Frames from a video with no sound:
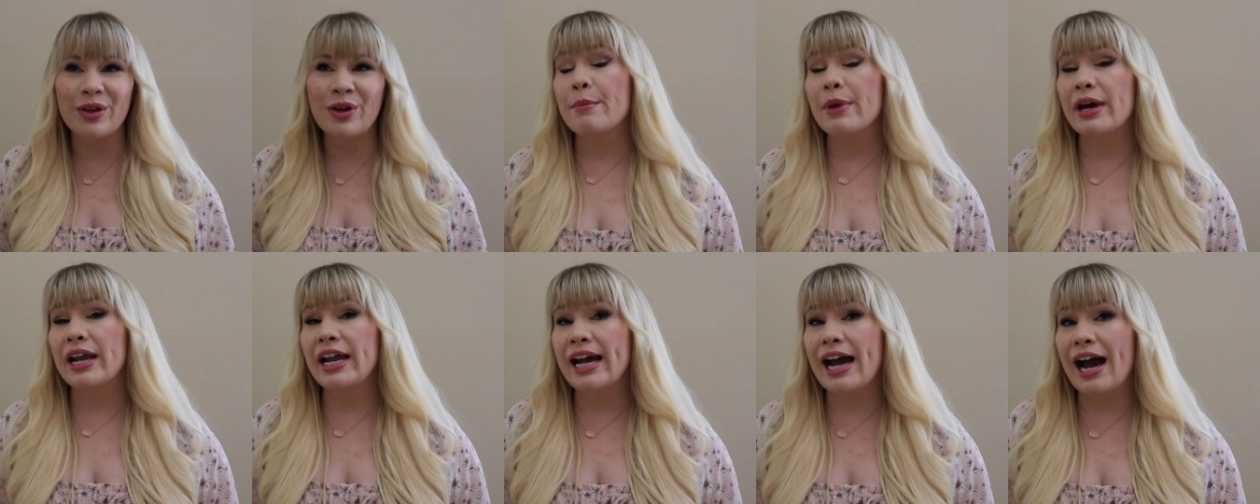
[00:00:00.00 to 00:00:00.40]

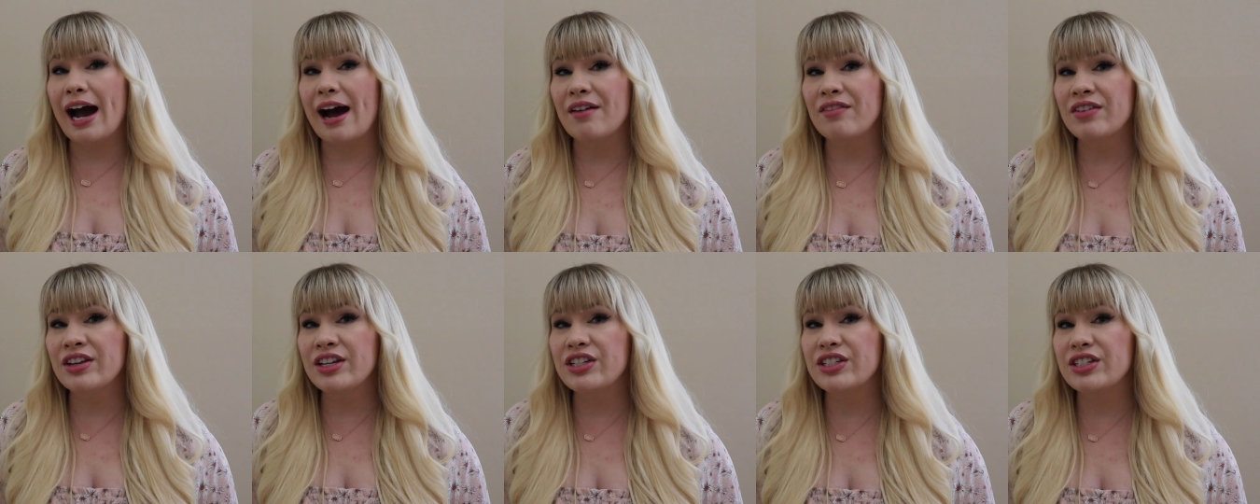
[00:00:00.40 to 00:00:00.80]
but I
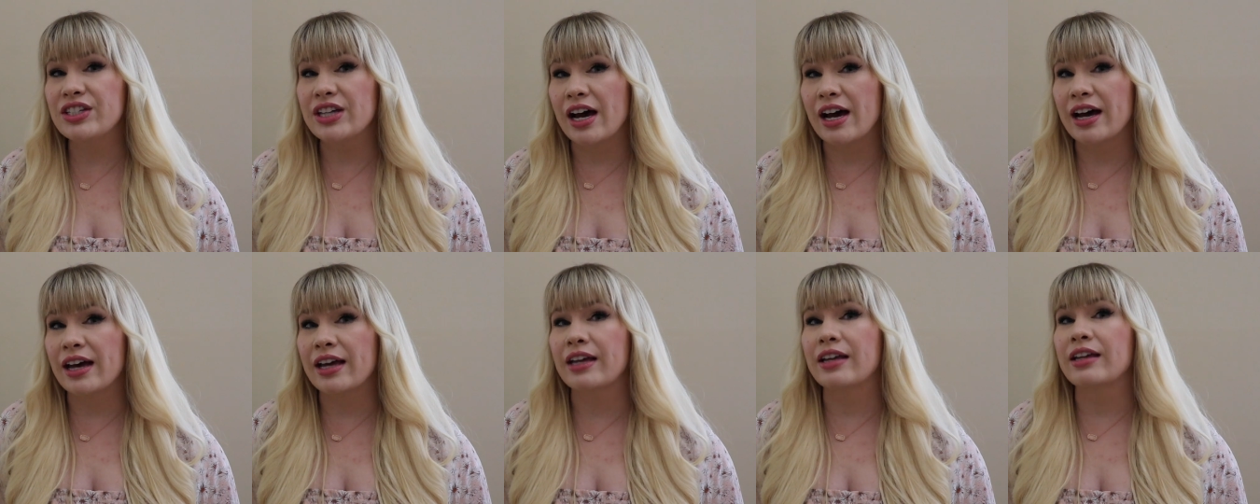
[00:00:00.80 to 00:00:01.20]
haven't
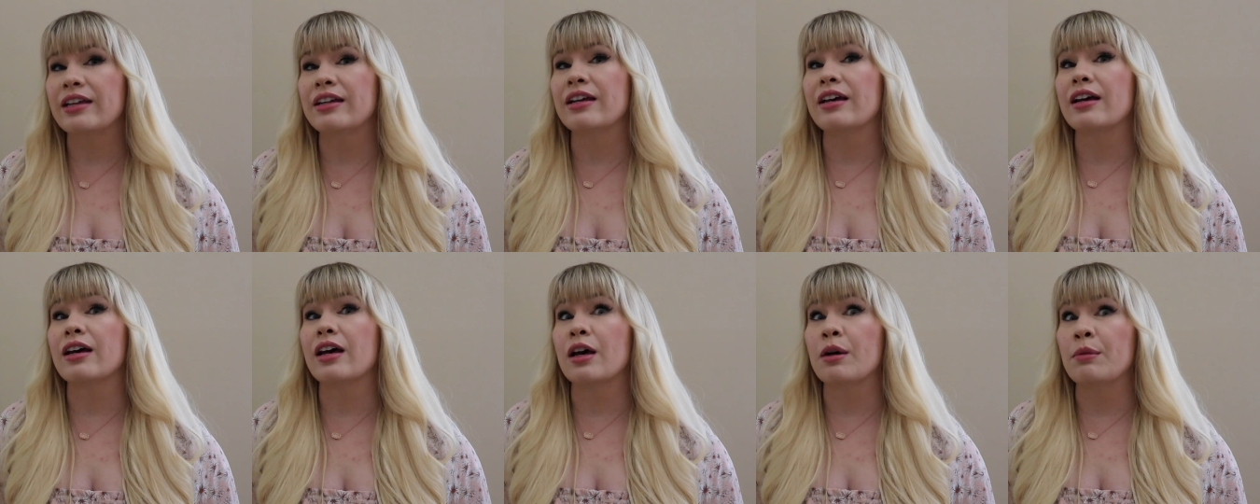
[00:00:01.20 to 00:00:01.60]

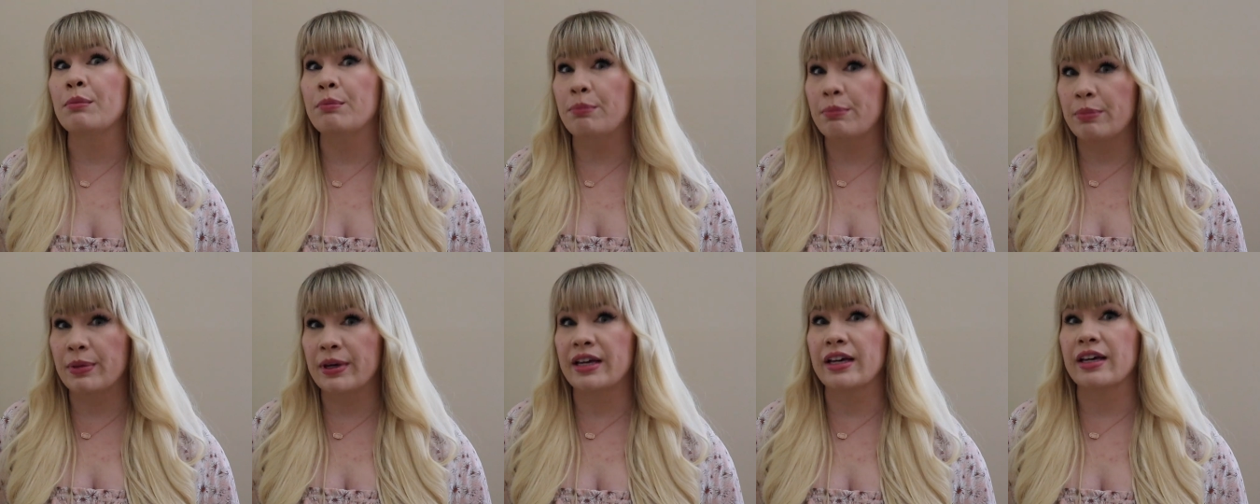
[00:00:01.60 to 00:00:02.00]
done a
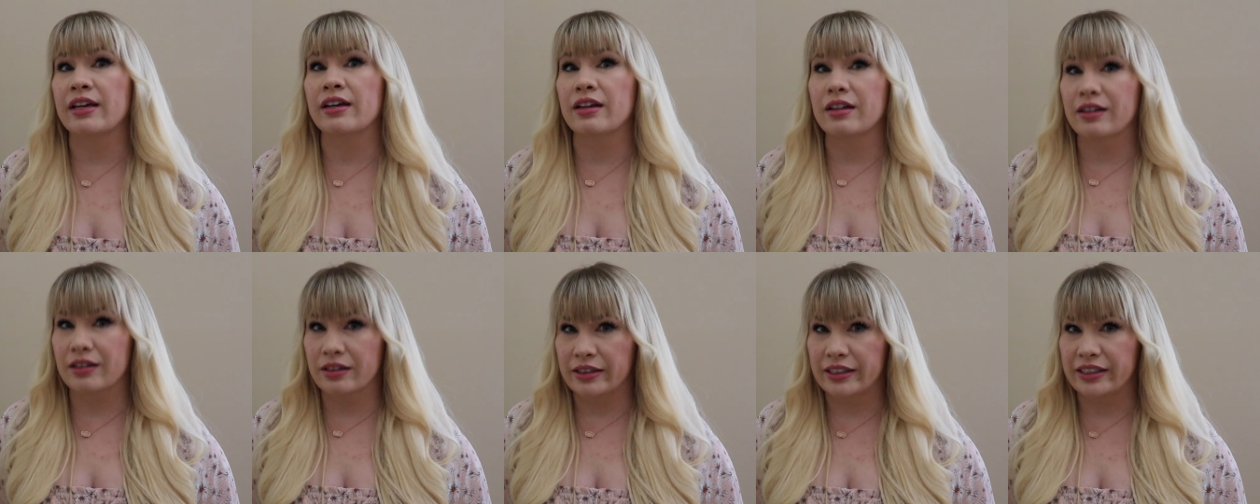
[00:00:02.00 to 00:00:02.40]

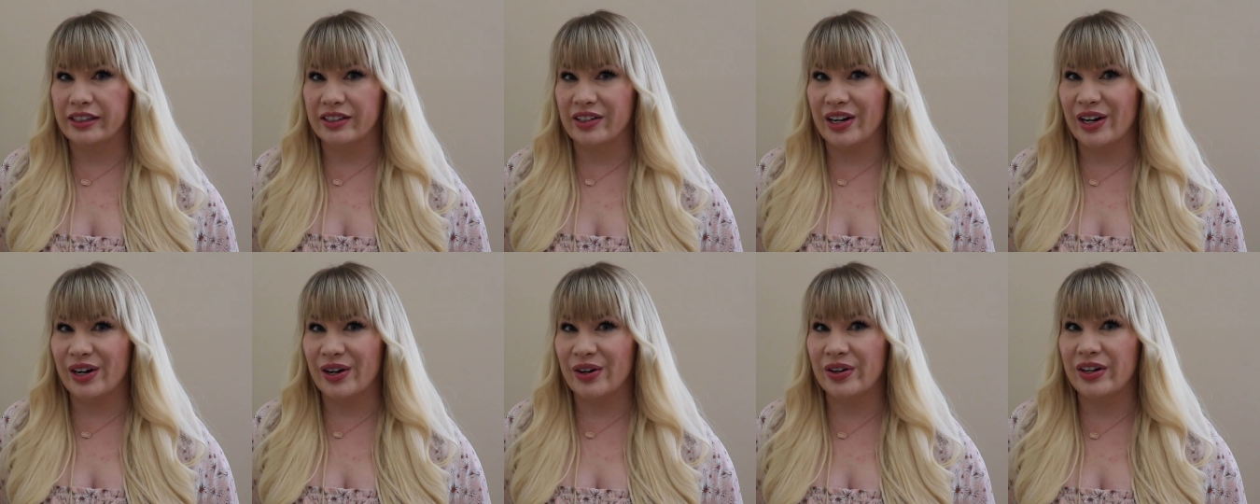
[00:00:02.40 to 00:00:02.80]
big
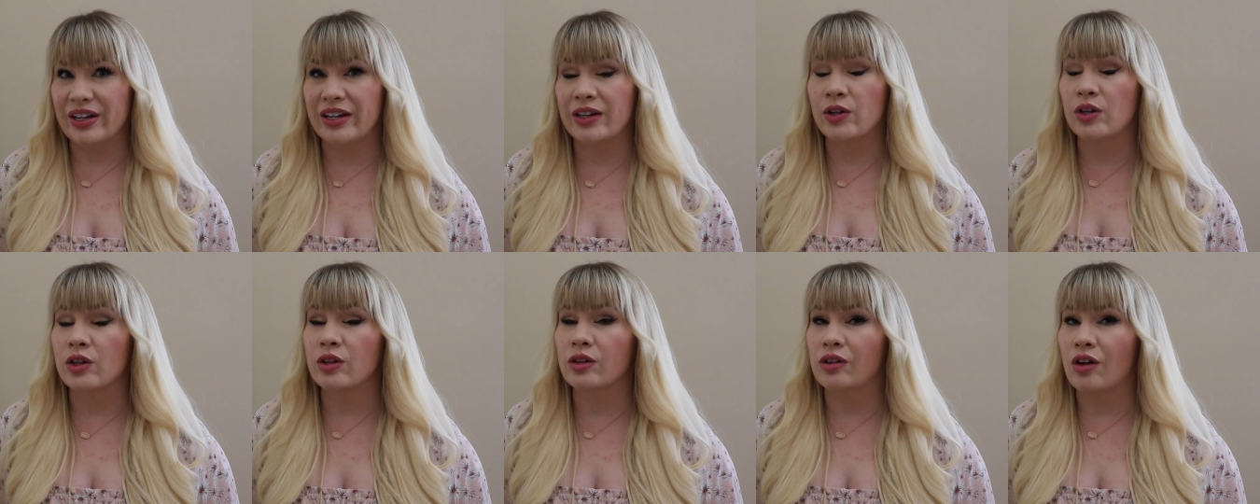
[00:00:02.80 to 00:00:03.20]
clear out
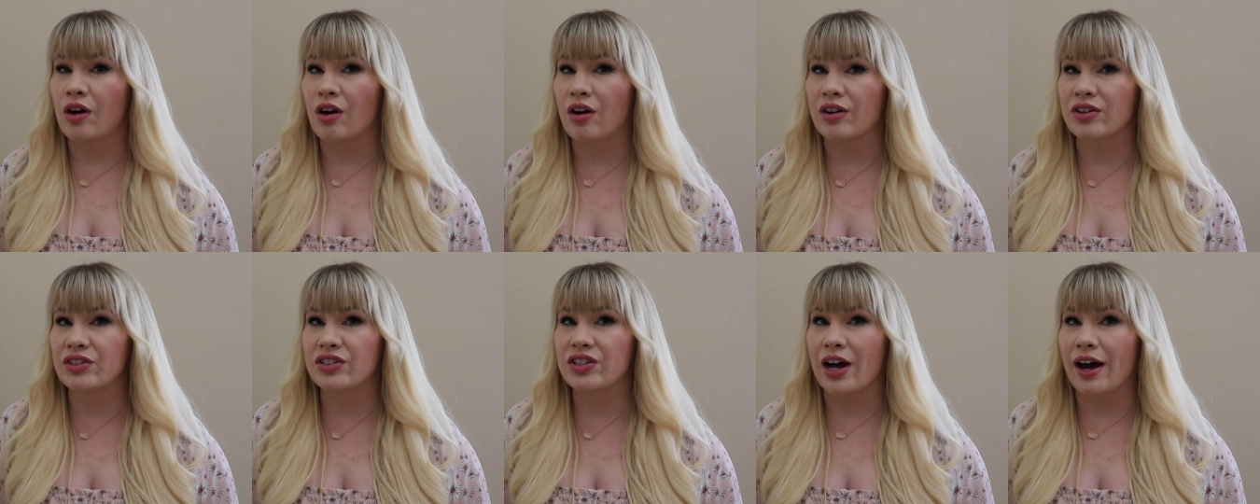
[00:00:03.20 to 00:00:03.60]
in a
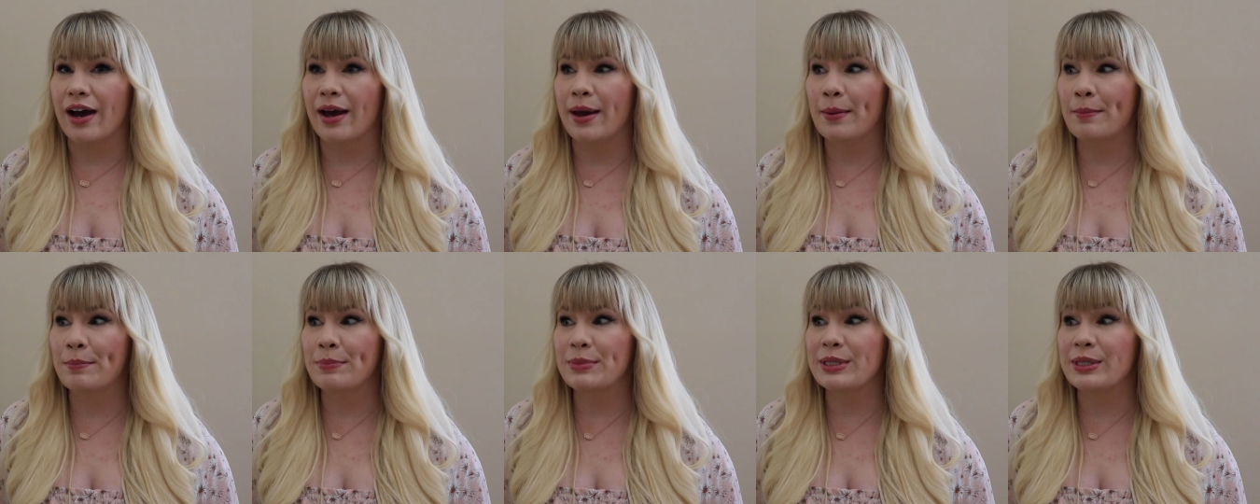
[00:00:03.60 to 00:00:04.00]
long
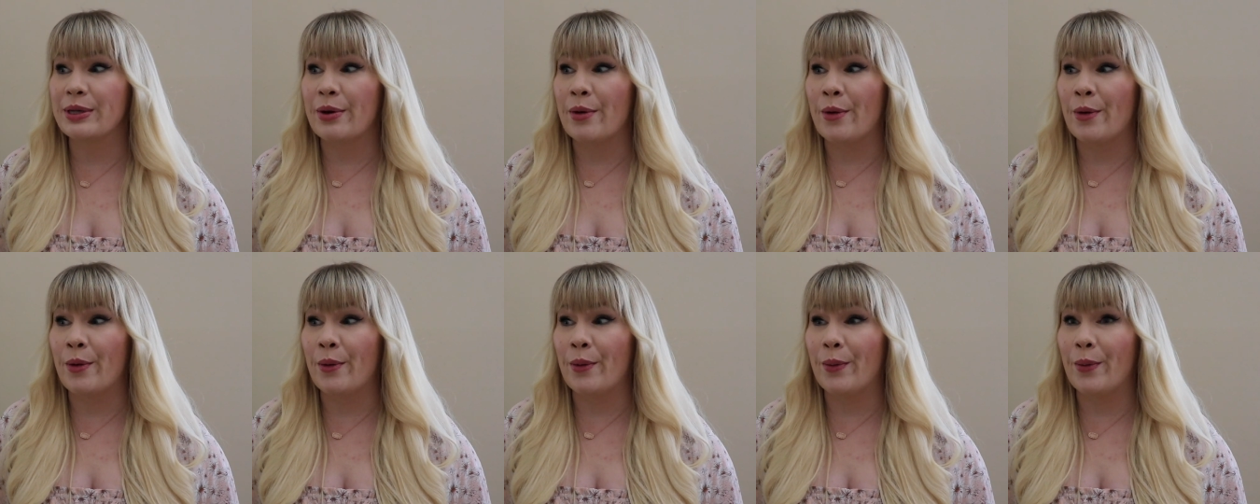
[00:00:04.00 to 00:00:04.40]
time.
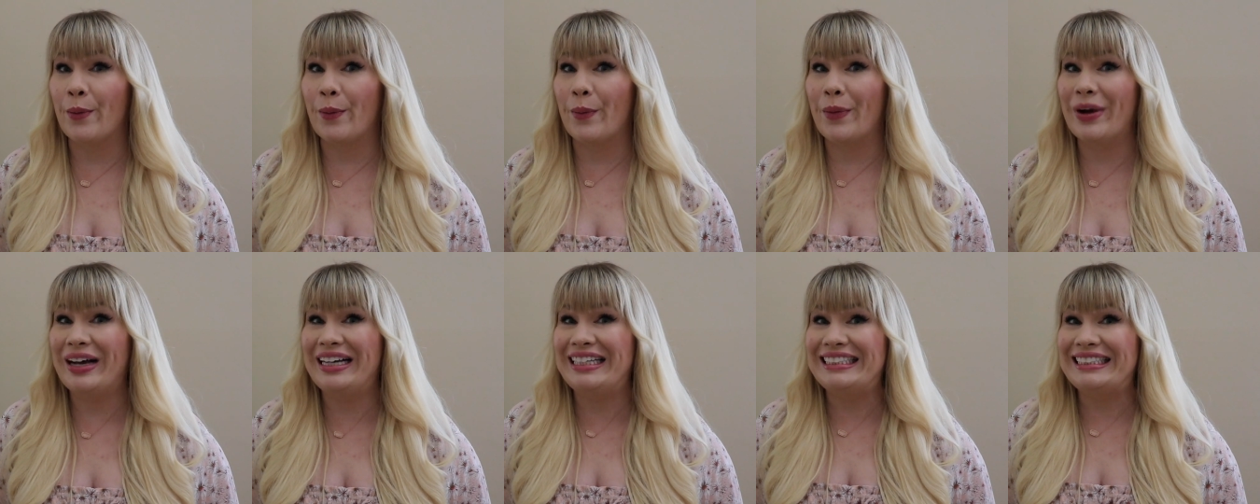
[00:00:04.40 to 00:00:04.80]

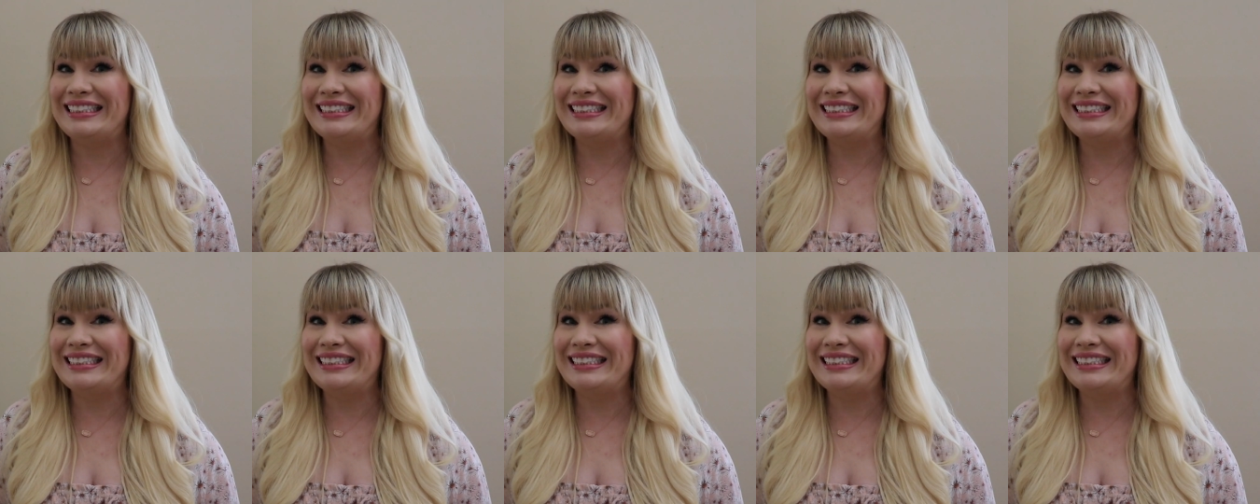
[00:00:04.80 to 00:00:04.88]
So